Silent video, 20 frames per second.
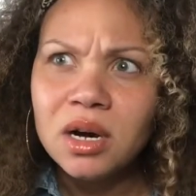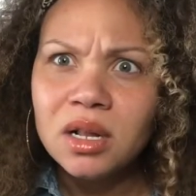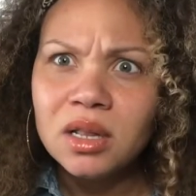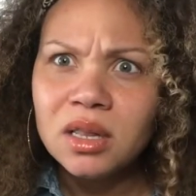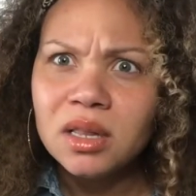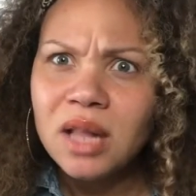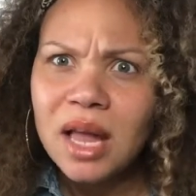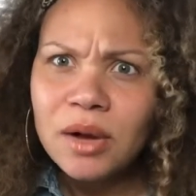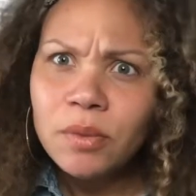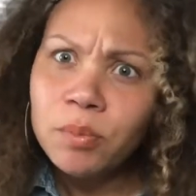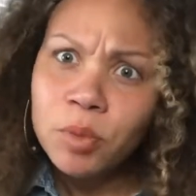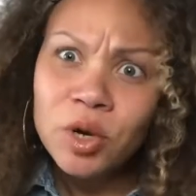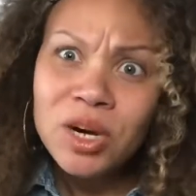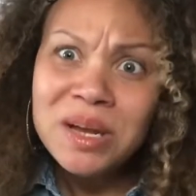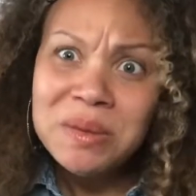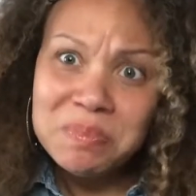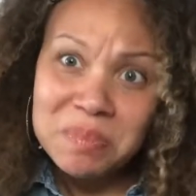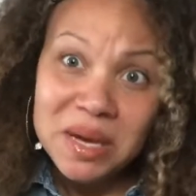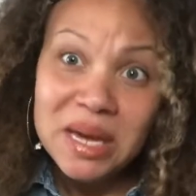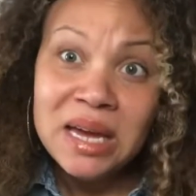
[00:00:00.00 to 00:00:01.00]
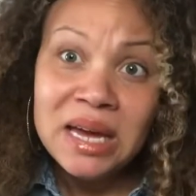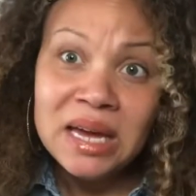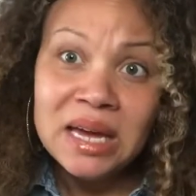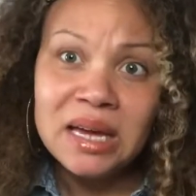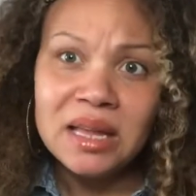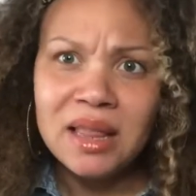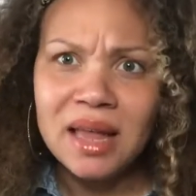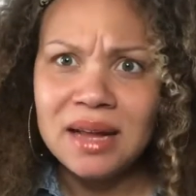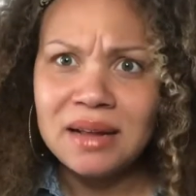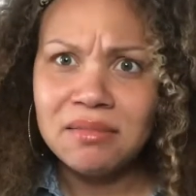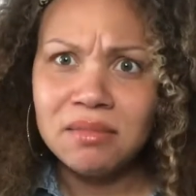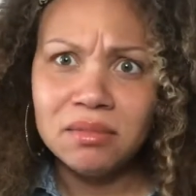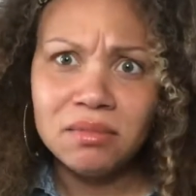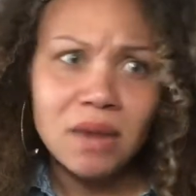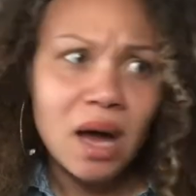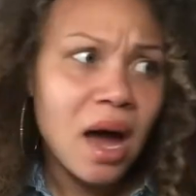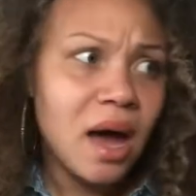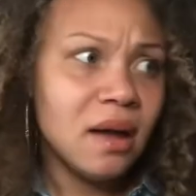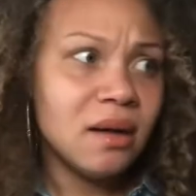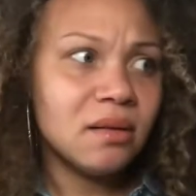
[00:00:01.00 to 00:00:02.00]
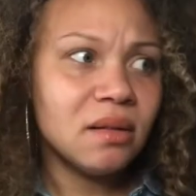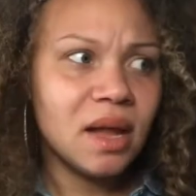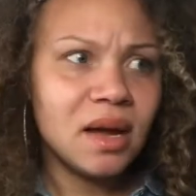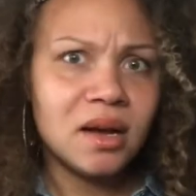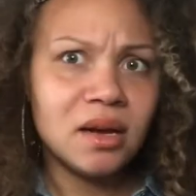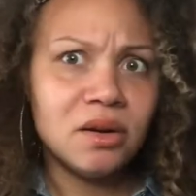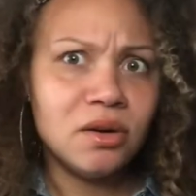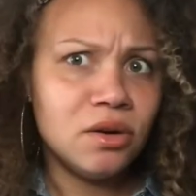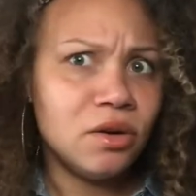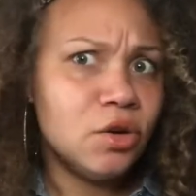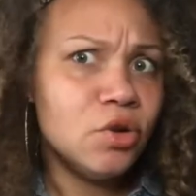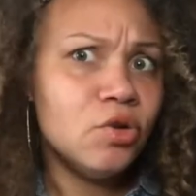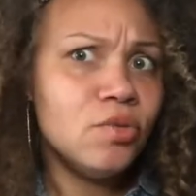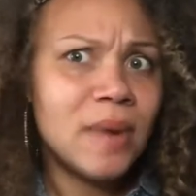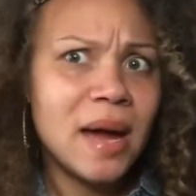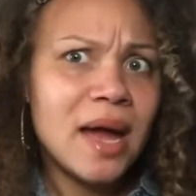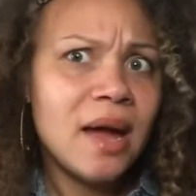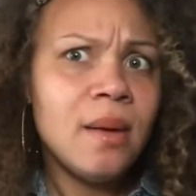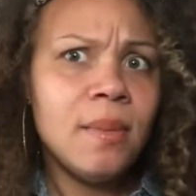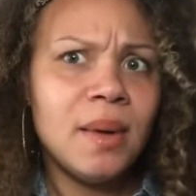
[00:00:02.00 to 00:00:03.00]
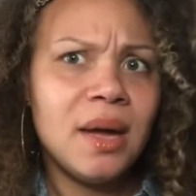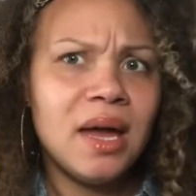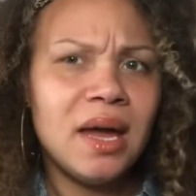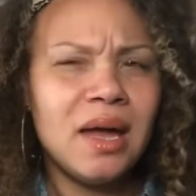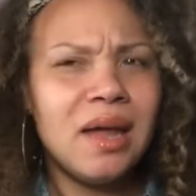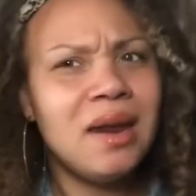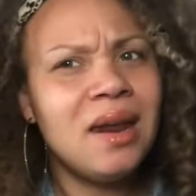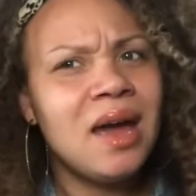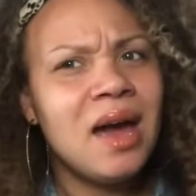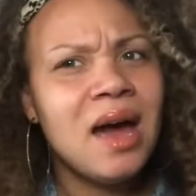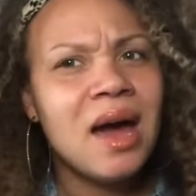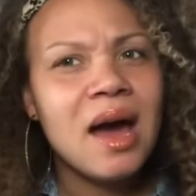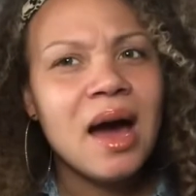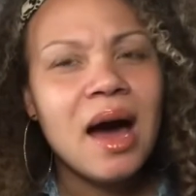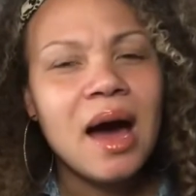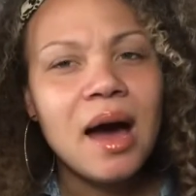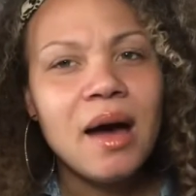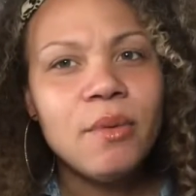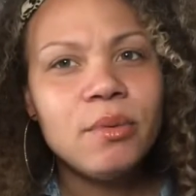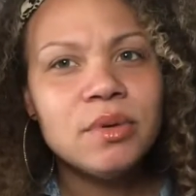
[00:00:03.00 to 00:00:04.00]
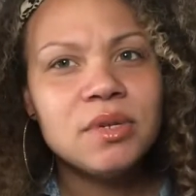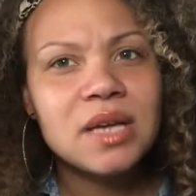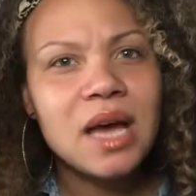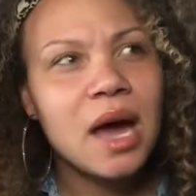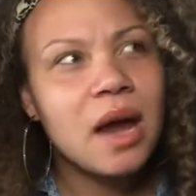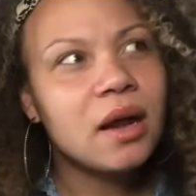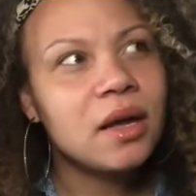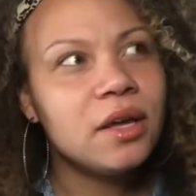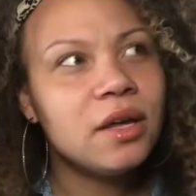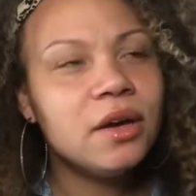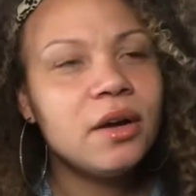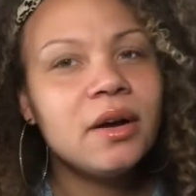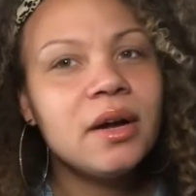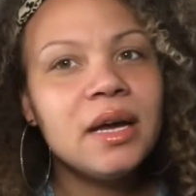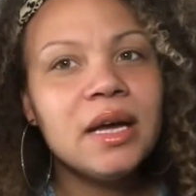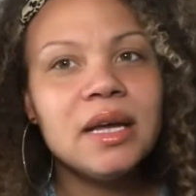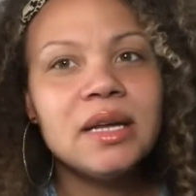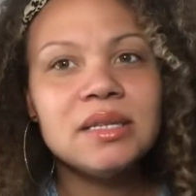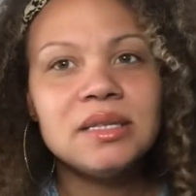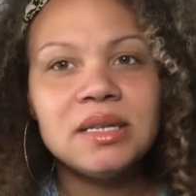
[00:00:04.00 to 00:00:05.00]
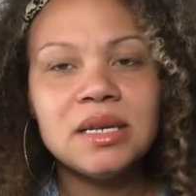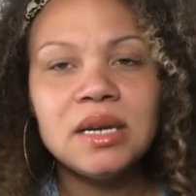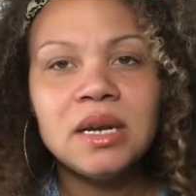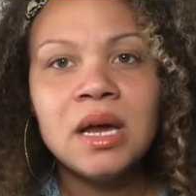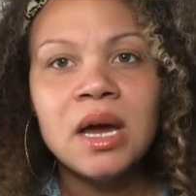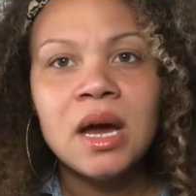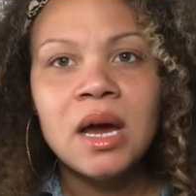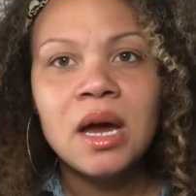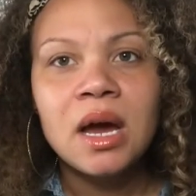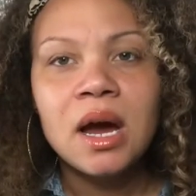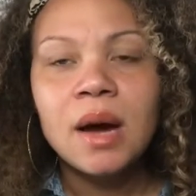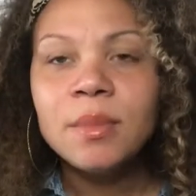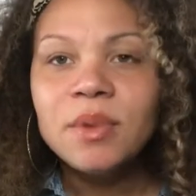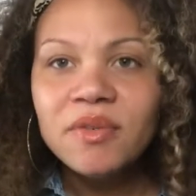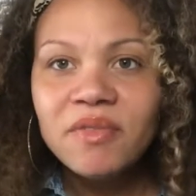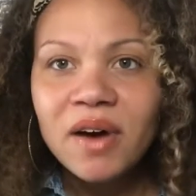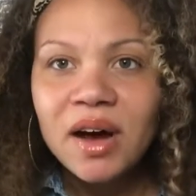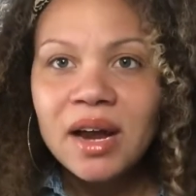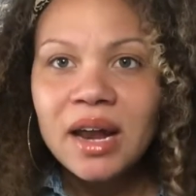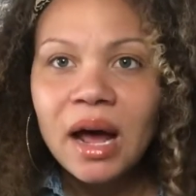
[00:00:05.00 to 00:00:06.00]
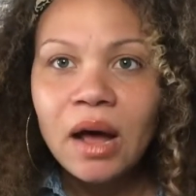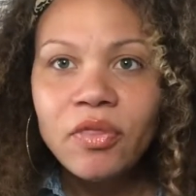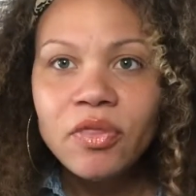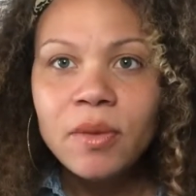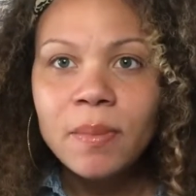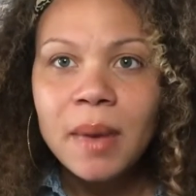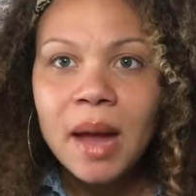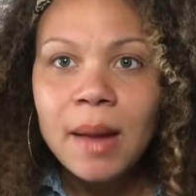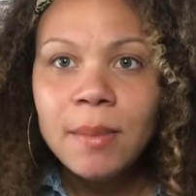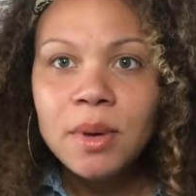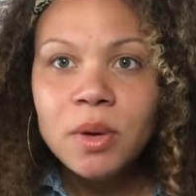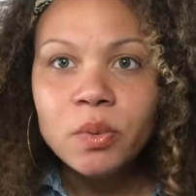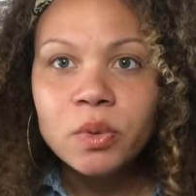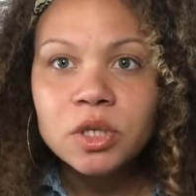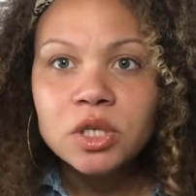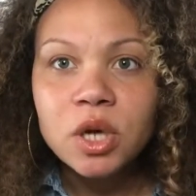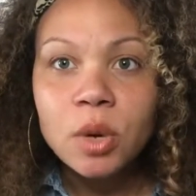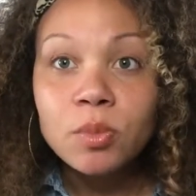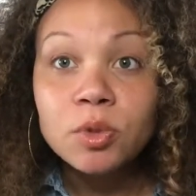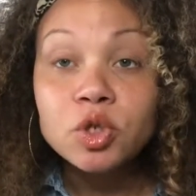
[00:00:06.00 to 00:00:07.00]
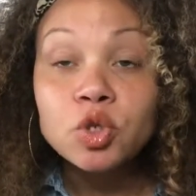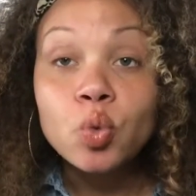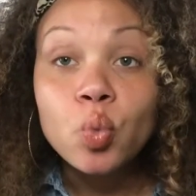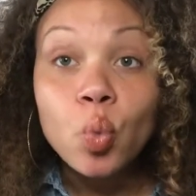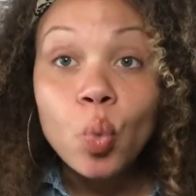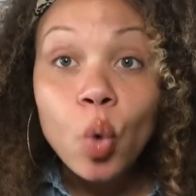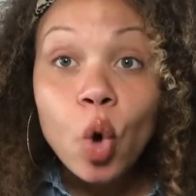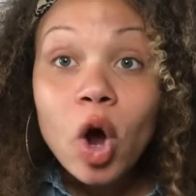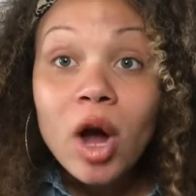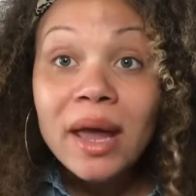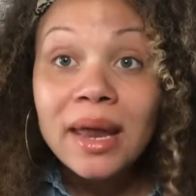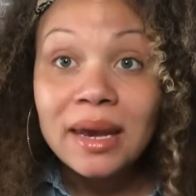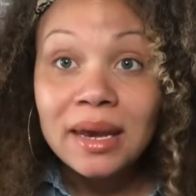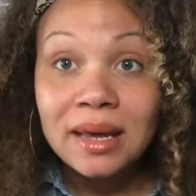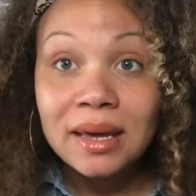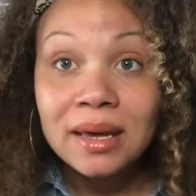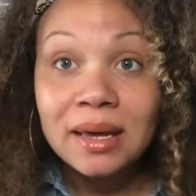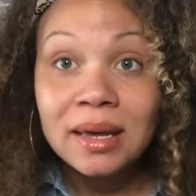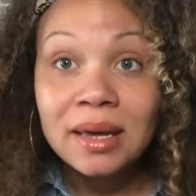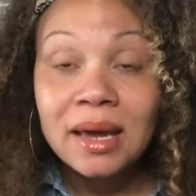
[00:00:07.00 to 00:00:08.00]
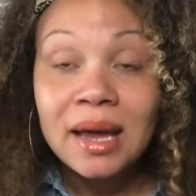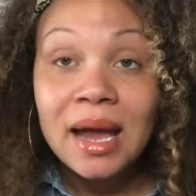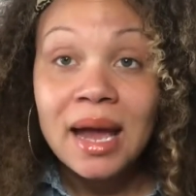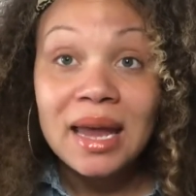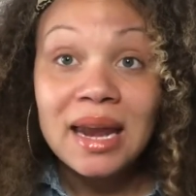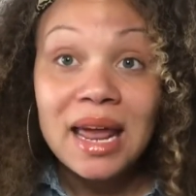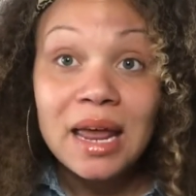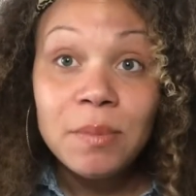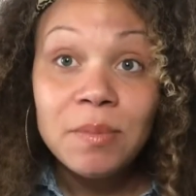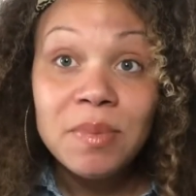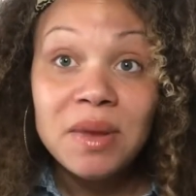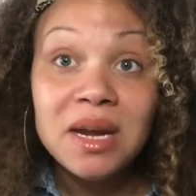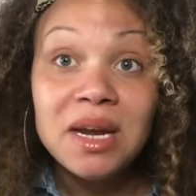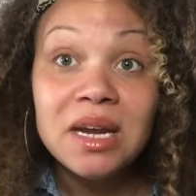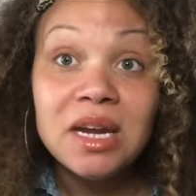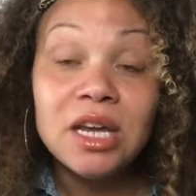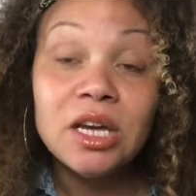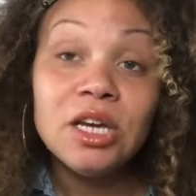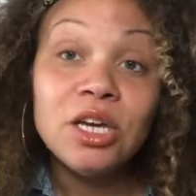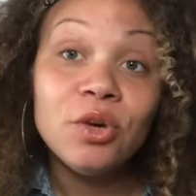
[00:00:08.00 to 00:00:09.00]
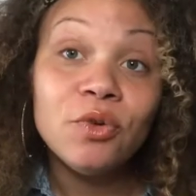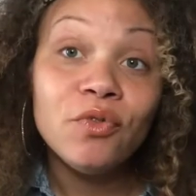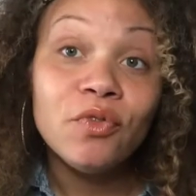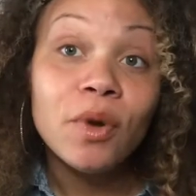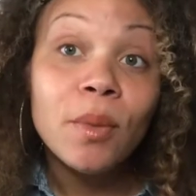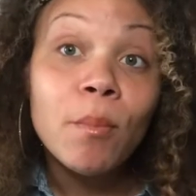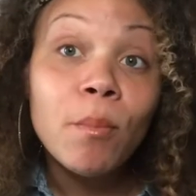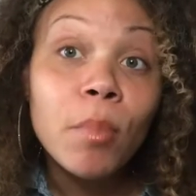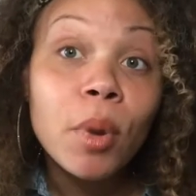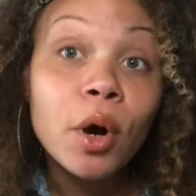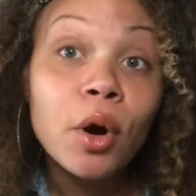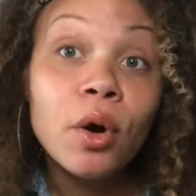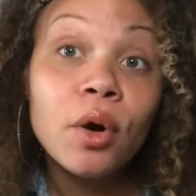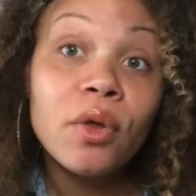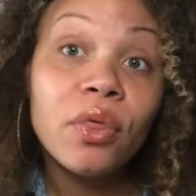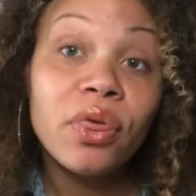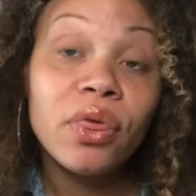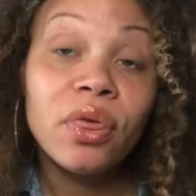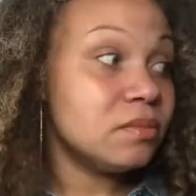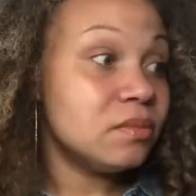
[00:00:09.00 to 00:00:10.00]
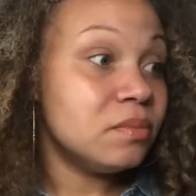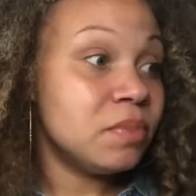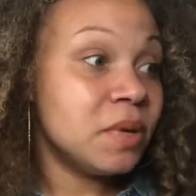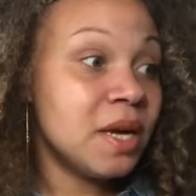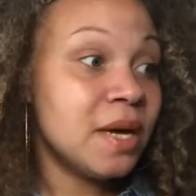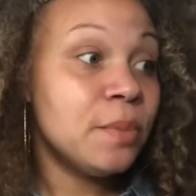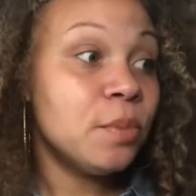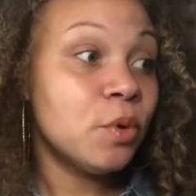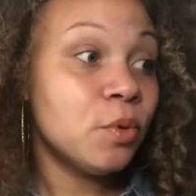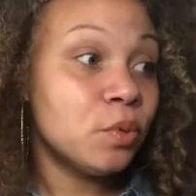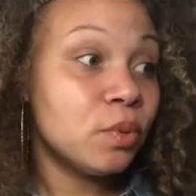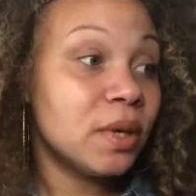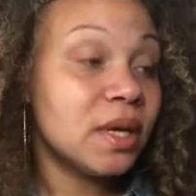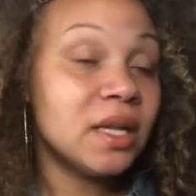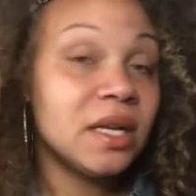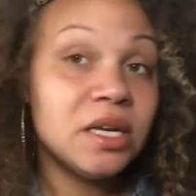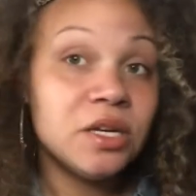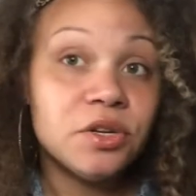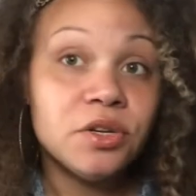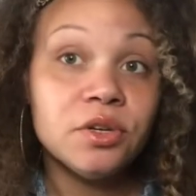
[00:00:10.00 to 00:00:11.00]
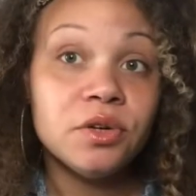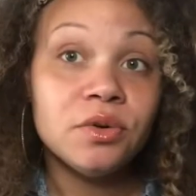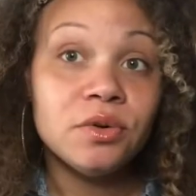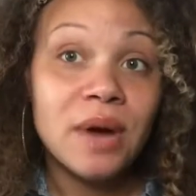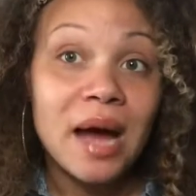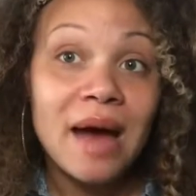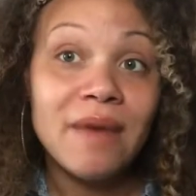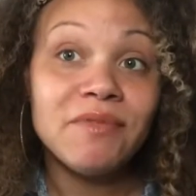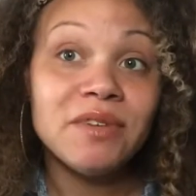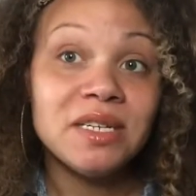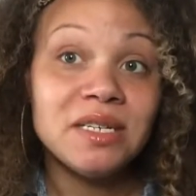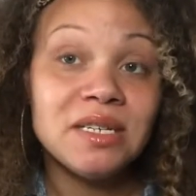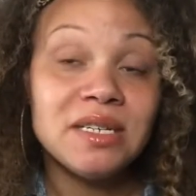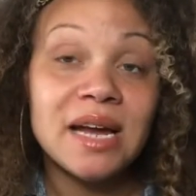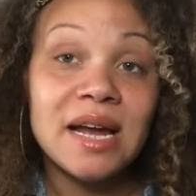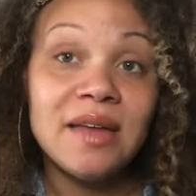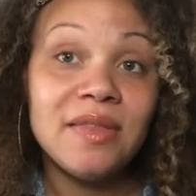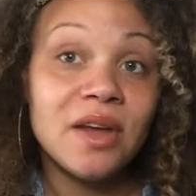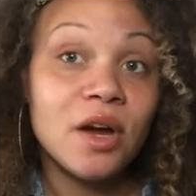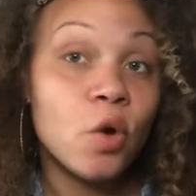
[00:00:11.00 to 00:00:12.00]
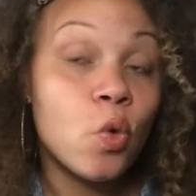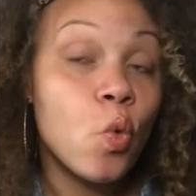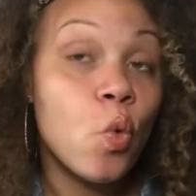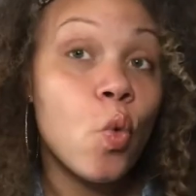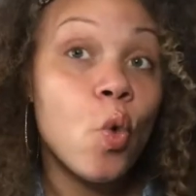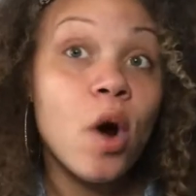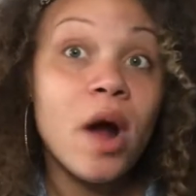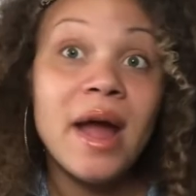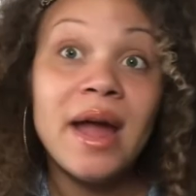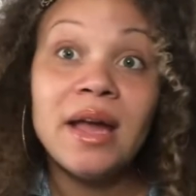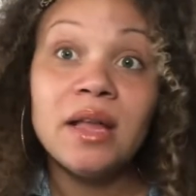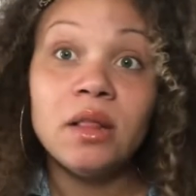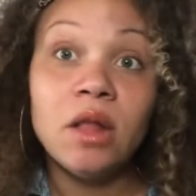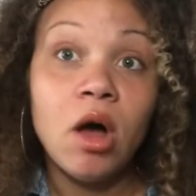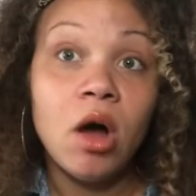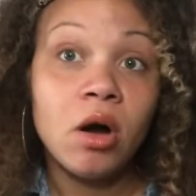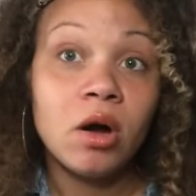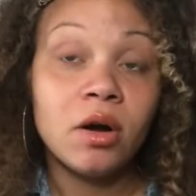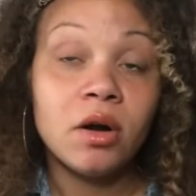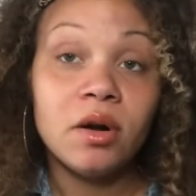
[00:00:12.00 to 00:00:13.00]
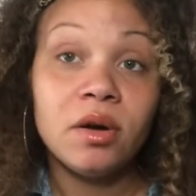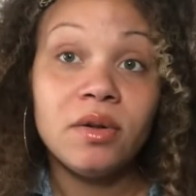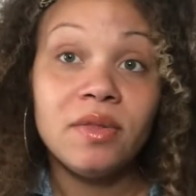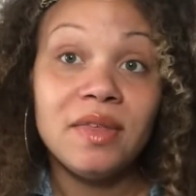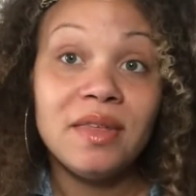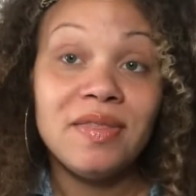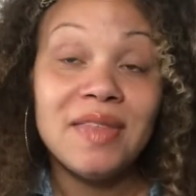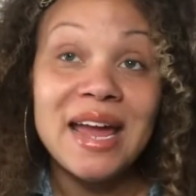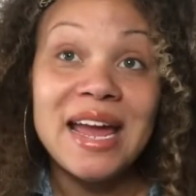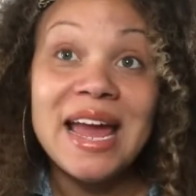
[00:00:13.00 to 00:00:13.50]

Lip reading: like pretty big, like not like a new baby. And I was kind of curious, and come to find out the baby was almost 1 and had been in NICU from birth. people really do have to stay there way longer than they